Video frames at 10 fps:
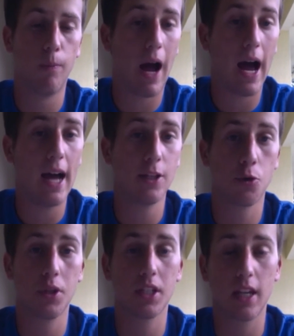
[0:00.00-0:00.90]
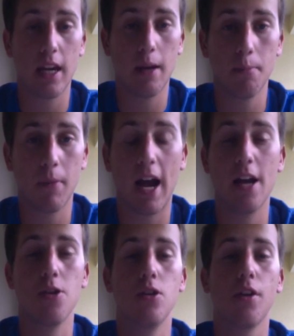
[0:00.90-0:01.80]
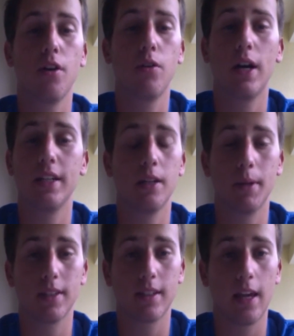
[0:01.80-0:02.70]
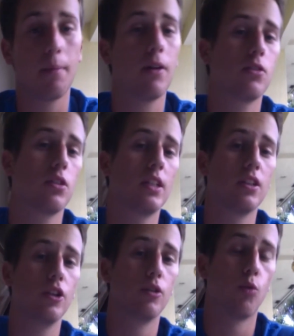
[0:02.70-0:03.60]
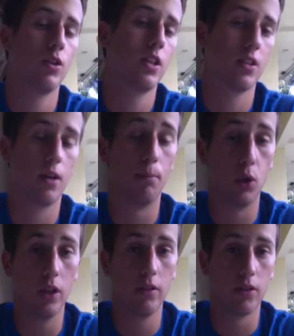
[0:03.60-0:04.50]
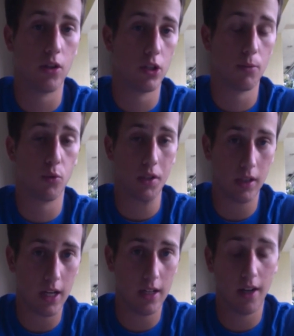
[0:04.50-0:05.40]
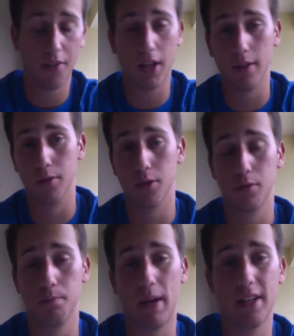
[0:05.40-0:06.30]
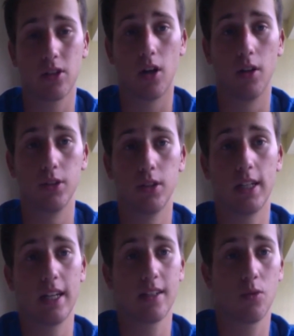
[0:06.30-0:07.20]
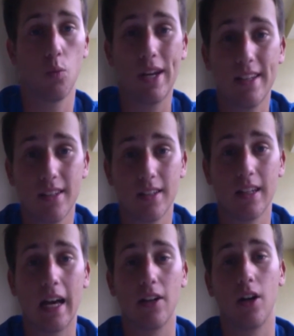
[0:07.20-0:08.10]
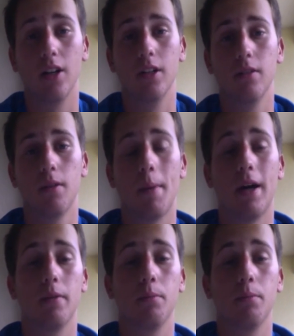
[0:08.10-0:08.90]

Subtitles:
I joined this game. I had no idea about this game. I was looking at the leaderboards and I saw Bullet, the number 1 clan. I thought it was based on, I guess, wins, not on amount of